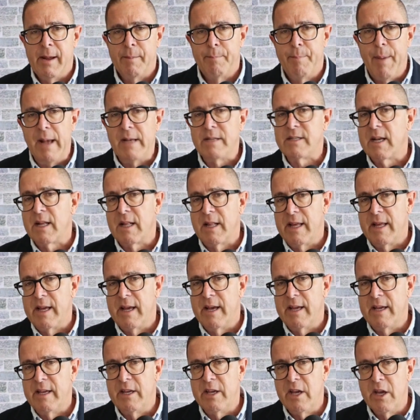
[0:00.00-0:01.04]
basically a
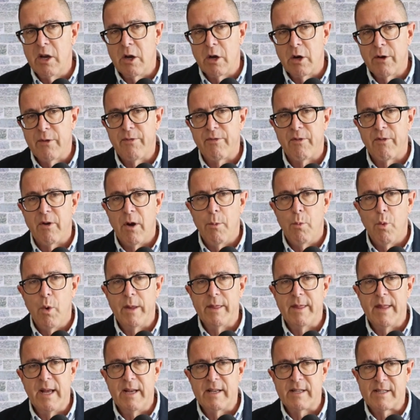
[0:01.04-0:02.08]
year from when
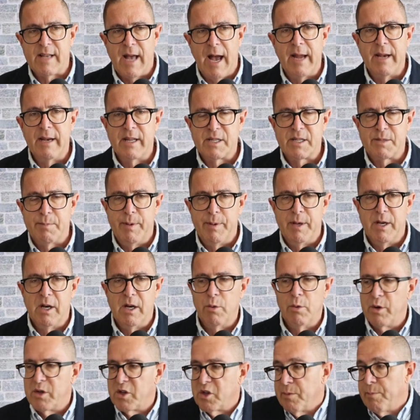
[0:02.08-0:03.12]
they sign this bill,
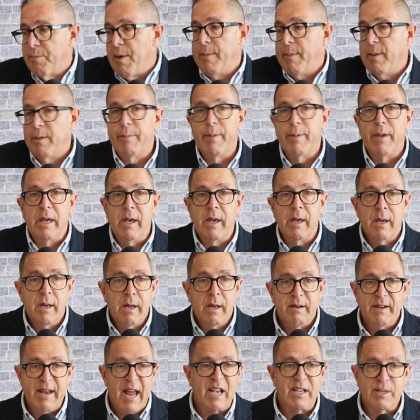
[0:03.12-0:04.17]
which will probably be
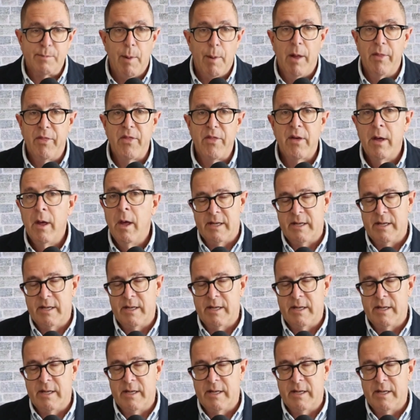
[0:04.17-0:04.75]
next month.